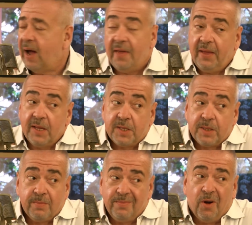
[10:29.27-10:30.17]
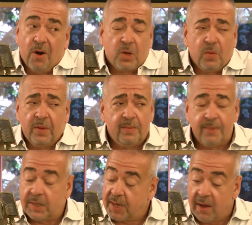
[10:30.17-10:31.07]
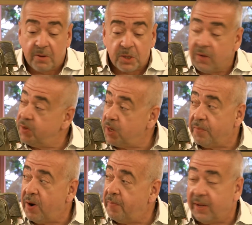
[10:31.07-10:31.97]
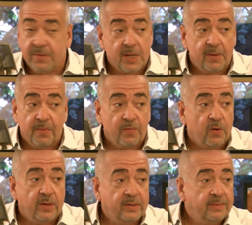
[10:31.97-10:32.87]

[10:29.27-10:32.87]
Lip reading: I think it's arguably best counter service on property. I've said it before.